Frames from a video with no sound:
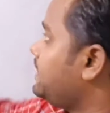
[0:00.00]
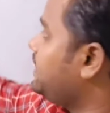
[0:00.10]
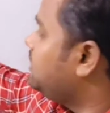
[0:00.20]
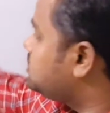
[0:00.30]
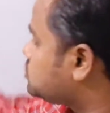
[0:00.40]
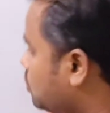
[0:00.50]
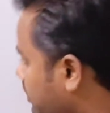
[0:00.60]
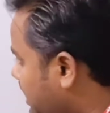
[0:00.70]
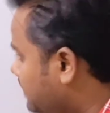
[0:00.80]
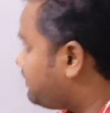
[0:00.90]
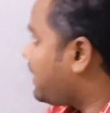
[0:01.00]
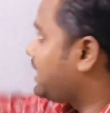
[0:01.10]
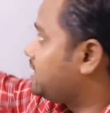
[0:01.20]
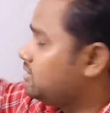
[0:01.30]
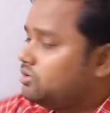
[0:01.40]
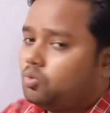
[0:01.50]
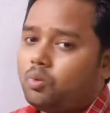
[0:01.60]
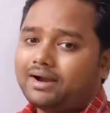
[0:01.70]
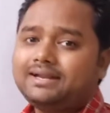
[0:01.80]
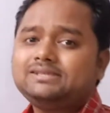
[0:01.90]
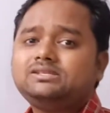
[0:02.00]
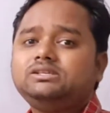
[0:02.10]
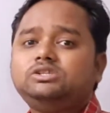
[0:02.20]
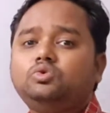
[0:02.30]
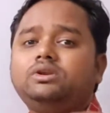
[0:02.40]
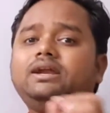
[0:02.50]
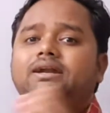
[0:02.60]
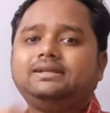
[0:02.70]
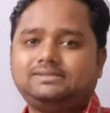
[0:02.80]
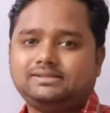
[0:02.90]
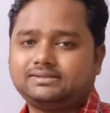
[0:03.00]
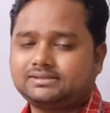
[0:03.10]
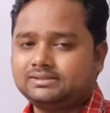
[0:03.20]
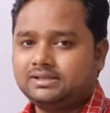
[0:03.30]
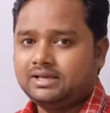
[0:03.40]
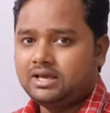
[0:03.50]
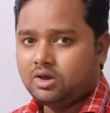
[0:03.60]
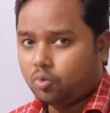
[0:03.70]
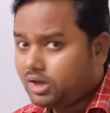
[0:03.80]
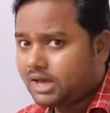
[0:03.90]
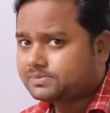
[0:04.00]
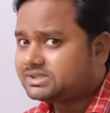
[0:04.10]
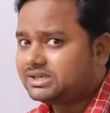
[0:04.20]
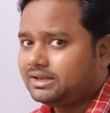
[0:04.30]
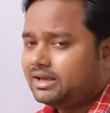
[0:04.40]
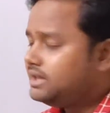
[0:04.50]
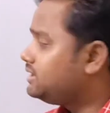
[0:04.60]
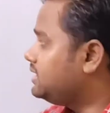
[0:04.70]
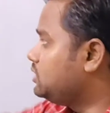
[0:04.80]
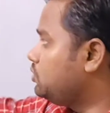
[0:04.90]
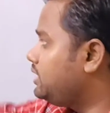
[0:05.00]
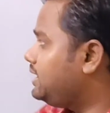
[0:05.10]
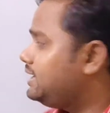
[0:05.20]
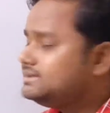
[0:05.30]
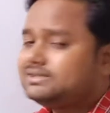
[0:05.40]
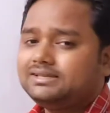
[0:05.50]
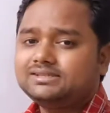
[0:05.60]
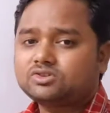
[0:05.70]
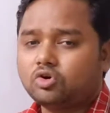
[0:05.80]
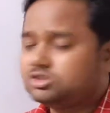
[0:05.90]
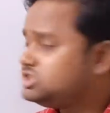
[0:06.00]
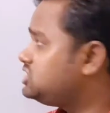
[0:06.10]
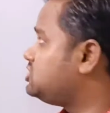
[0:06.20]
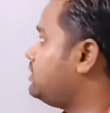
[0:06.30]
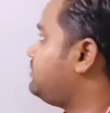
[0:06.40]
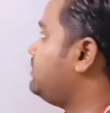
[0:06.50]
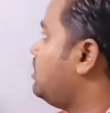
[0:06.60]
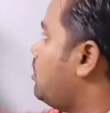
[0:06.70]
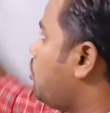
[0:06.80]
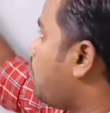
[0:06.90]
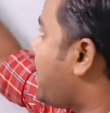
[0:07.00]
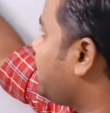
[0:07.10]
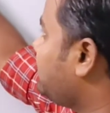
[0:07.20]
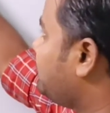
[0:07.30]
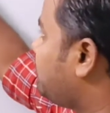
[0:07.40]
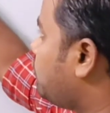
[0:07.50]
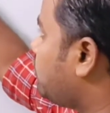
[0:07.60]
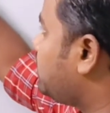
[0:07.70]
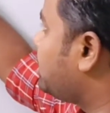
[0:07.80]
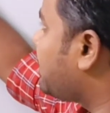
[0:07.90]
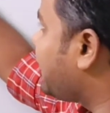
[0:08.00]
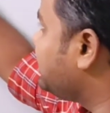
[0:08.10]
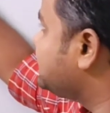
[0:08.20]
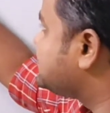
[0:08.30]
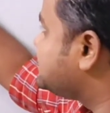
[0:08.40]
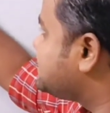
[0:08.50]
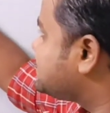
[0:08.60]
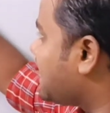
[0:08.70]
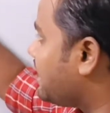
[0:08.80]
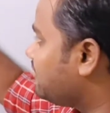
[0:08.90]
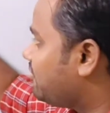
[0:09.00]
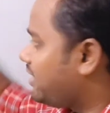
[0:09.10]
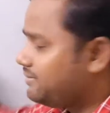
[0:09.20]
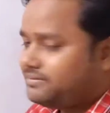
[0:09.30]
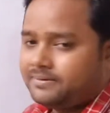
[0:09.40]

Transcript: in the square part, what is the unit digits? We have seen the unit digit is consist of 1, 4, 9, 6 and 5.